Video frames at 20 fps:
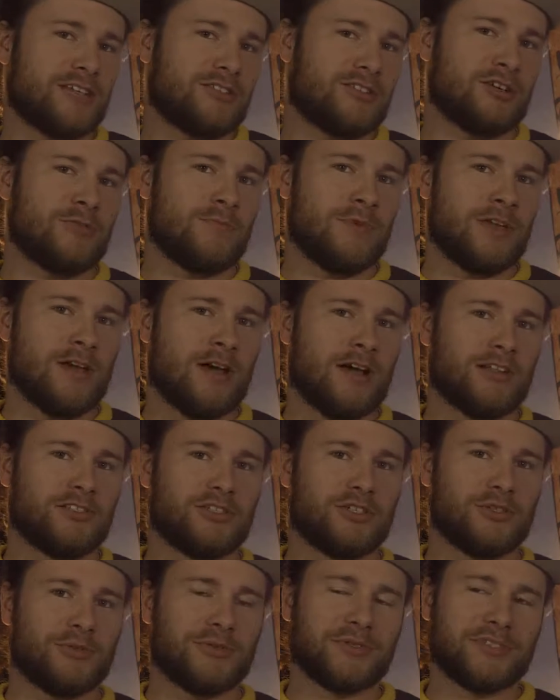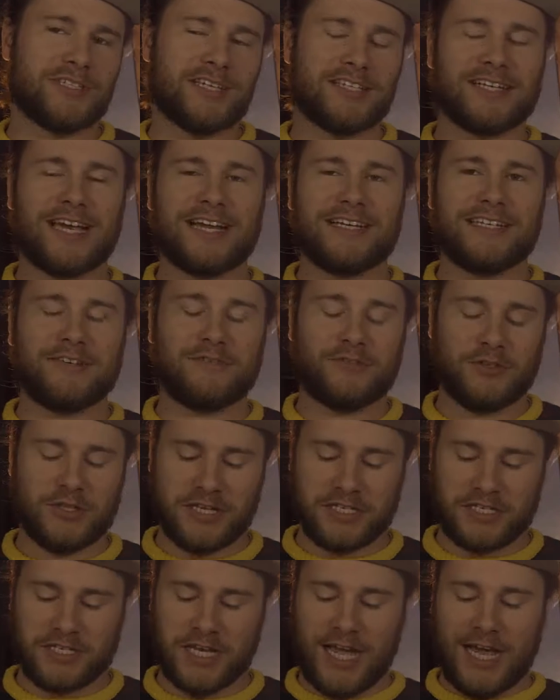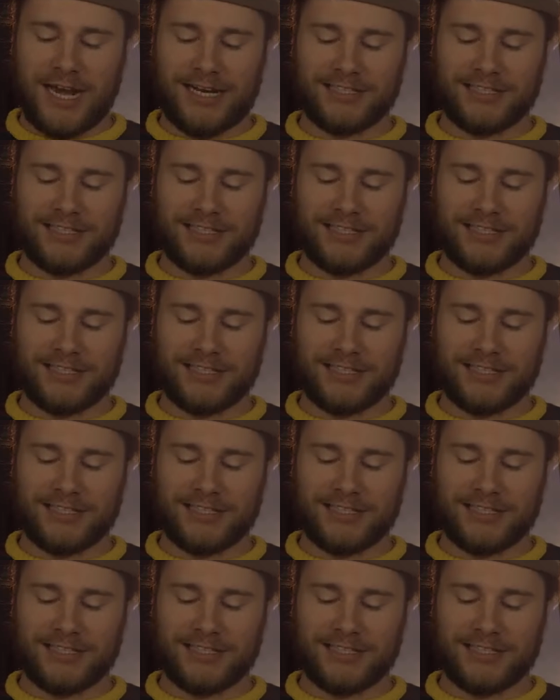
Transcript: kind of turned me on to. It was his idea for this.